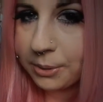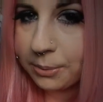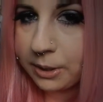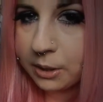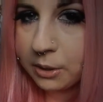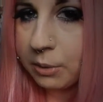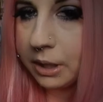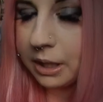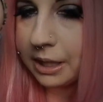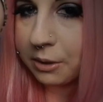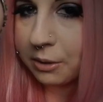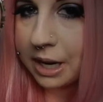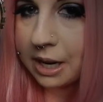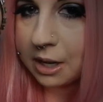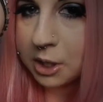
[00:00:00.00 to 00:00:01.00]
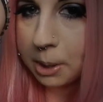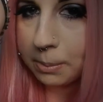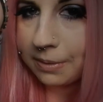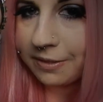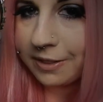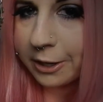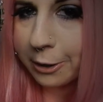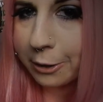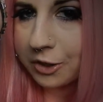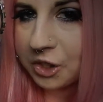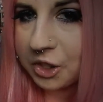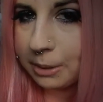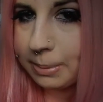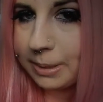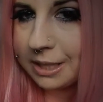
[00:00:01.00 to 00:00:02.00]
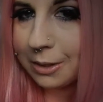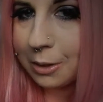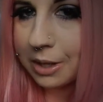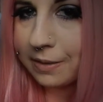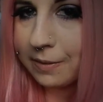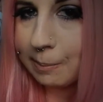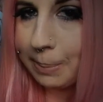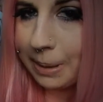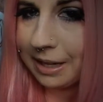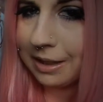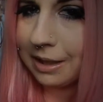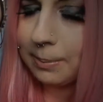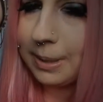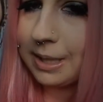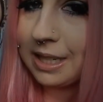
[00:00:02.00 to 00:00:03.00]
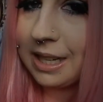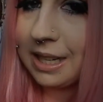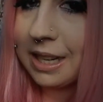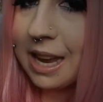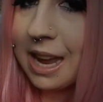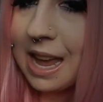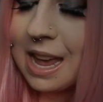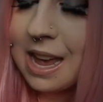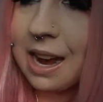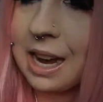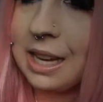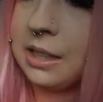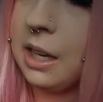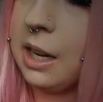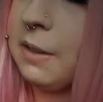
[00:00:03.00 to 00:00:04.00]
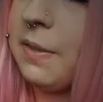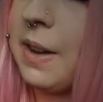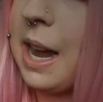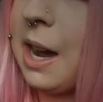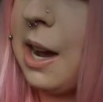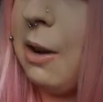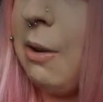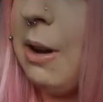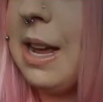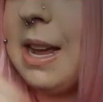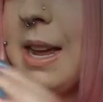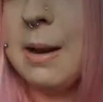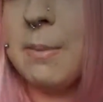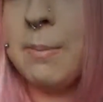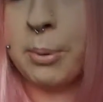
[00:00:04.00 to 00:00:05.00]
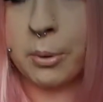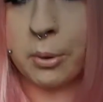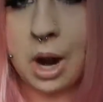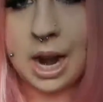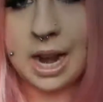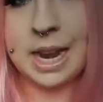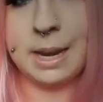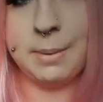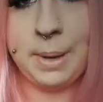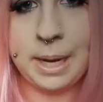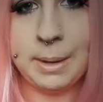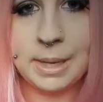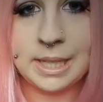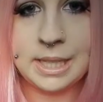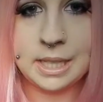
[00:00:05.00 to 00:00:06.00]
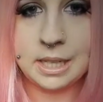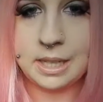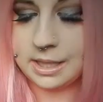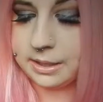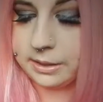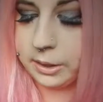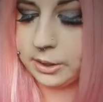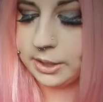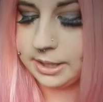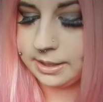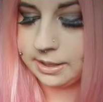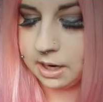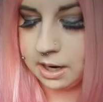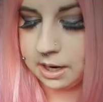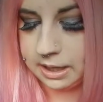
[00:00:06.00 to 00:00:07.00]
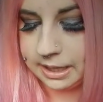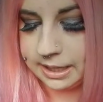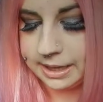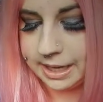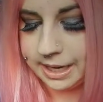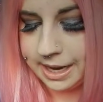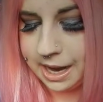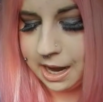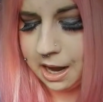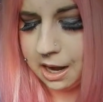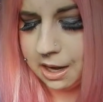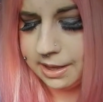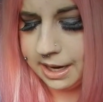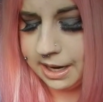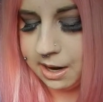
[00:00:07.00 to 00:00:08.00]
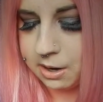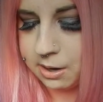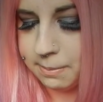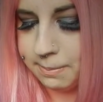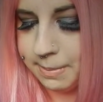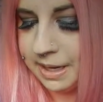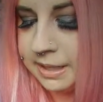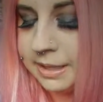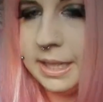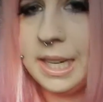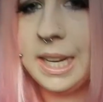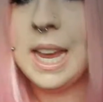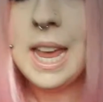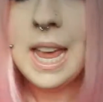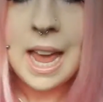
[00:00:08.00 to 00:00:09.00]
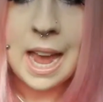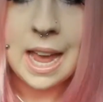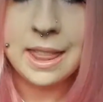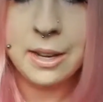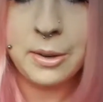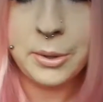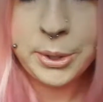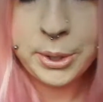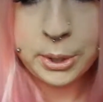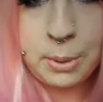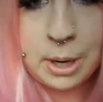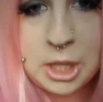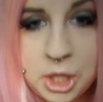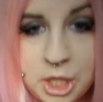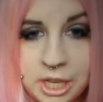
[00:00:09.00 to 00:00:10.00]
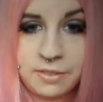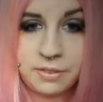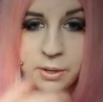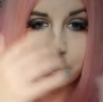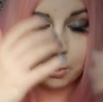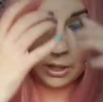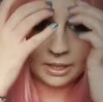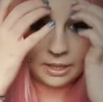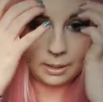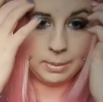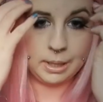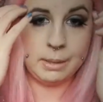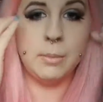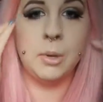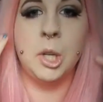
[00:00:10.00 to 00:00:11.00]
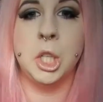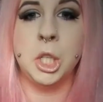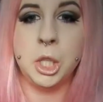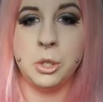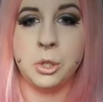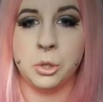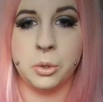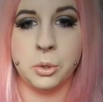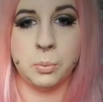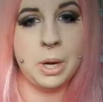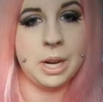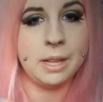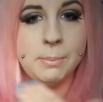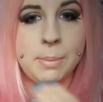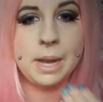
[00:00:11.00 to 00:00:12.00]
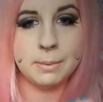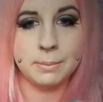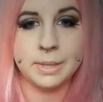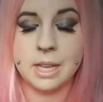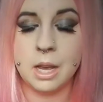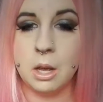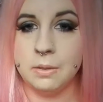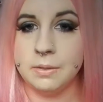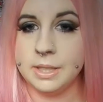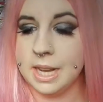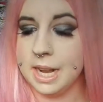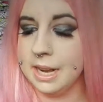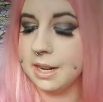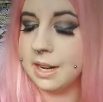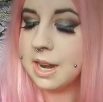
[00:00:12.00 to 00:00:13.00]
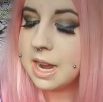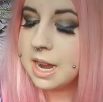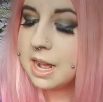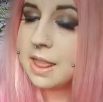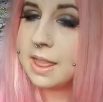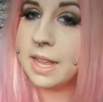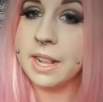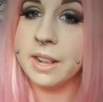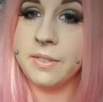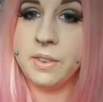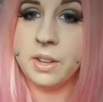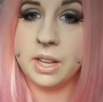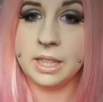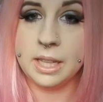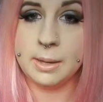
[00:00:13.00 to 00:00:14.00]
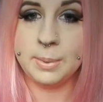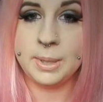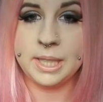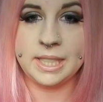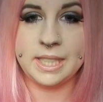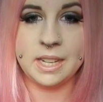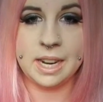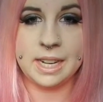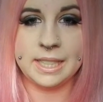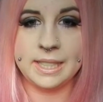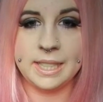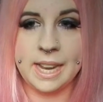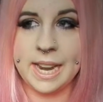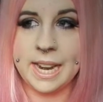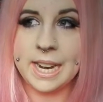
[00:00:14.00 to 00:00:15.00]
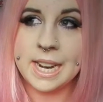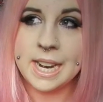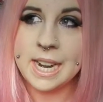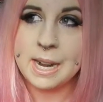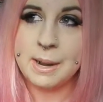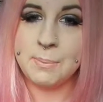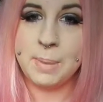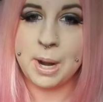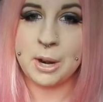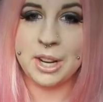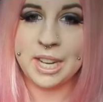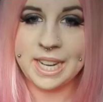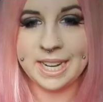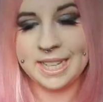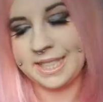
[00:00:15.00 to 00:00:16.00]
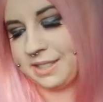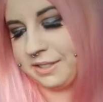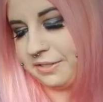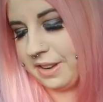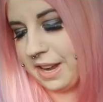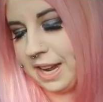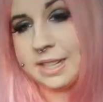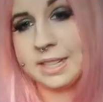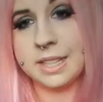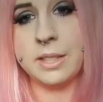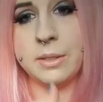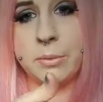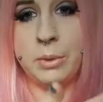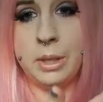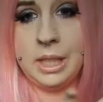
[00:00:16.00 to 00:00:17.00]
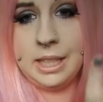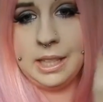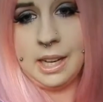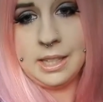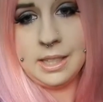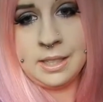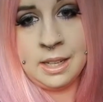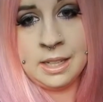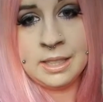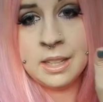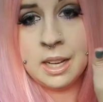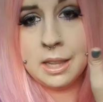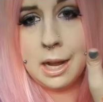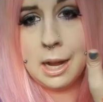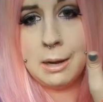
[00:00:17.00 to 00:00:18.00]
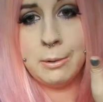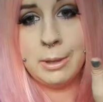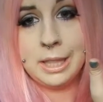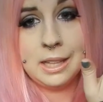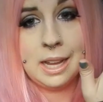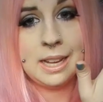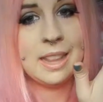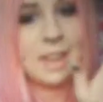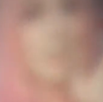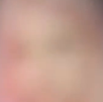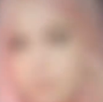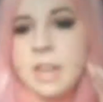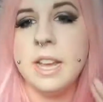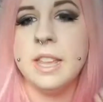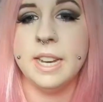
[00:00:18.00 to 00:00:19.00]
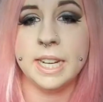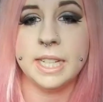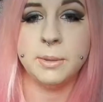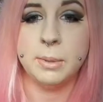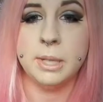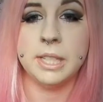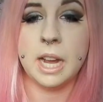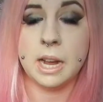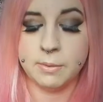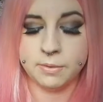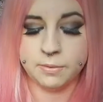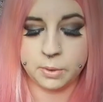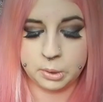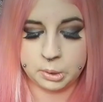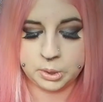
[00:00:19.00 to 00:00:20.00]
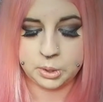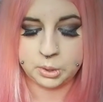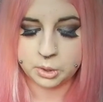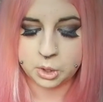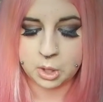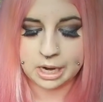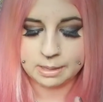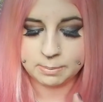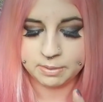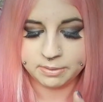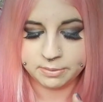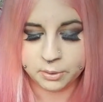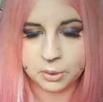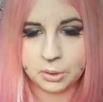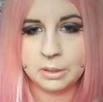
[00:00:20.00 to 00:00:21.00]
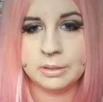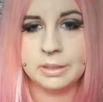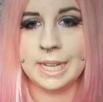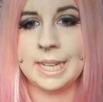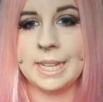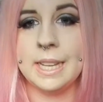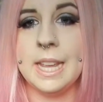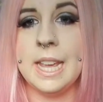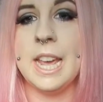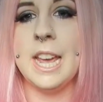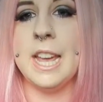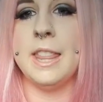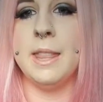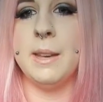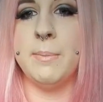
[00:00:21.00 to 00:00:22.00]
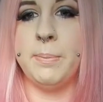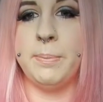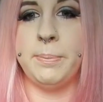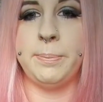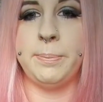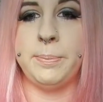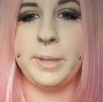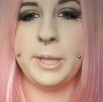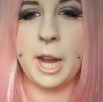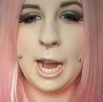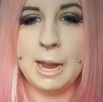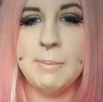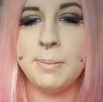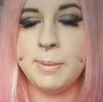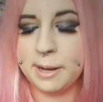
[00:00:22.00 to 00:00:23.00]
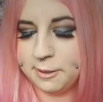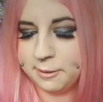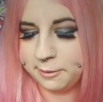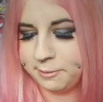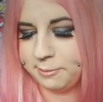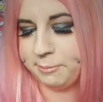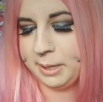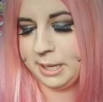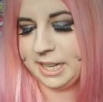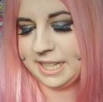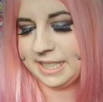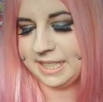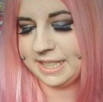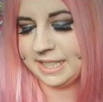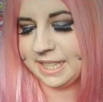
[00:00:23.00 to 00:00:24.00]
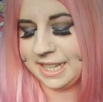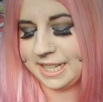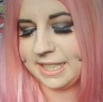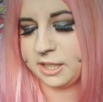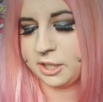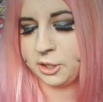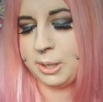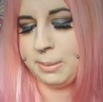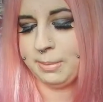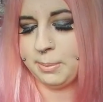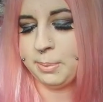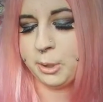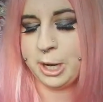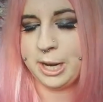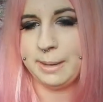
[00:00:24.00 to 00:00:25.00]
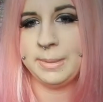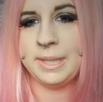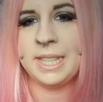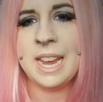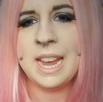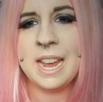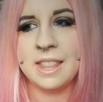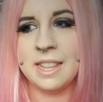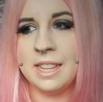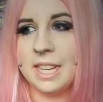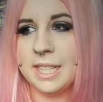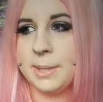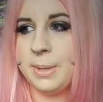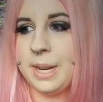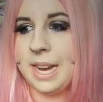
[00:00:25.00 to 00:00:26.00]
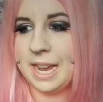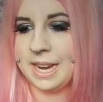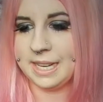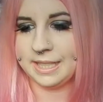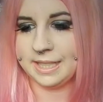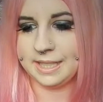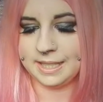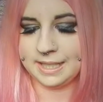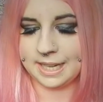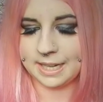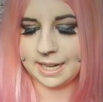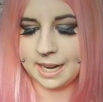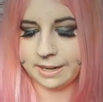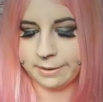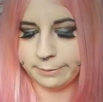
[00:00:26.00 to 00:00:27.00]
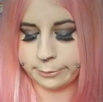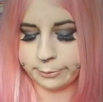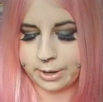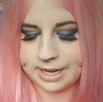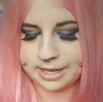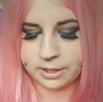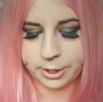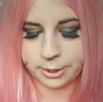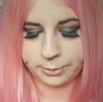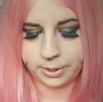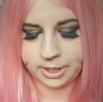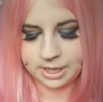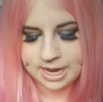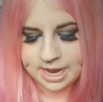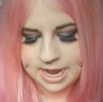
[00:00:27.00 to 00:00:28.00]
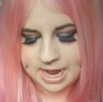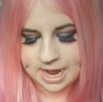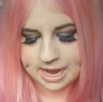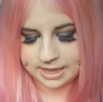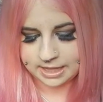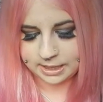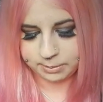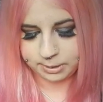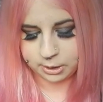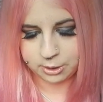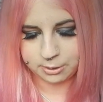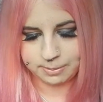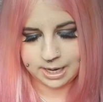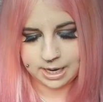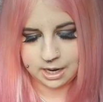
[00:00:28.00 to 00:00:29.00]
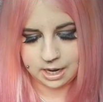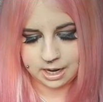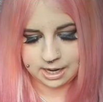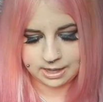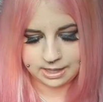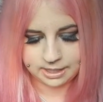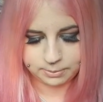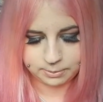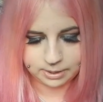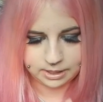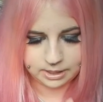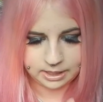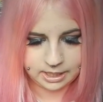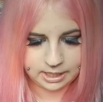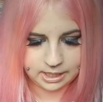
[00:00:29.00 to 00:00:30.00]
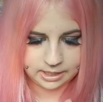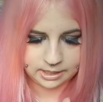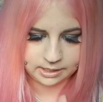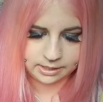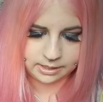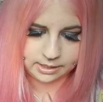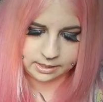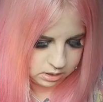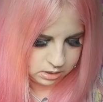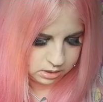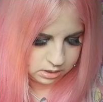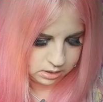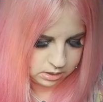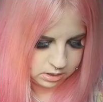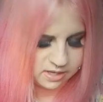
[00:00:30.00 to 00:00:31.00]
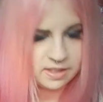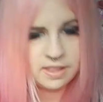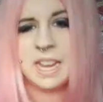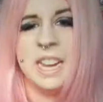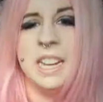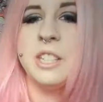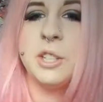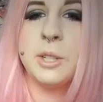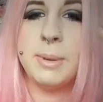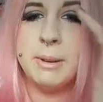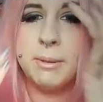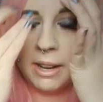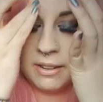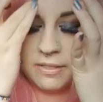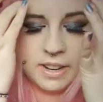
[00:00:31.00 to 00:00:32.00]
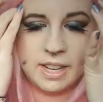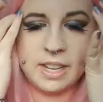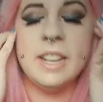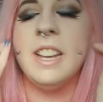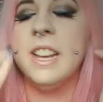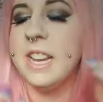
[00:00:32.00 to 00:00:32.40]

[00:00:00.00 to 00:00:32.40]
It will look really great on top of an orange lipstick or even a pink lipstick. I love how bright and pigmented these glosses are. Like they are amazing. And they're also quite sheer. If you want something more neutral, wear them by themselves. And they give your lips this nice like berry kissed effect. That's a really nice color. I really like that. The next one I've also tried before, like the type of one is the NYX Extreme Lip Creams. The last one I had is this like kind of red tone one, and this one caught my eye. This one is there. It took me a while to find it.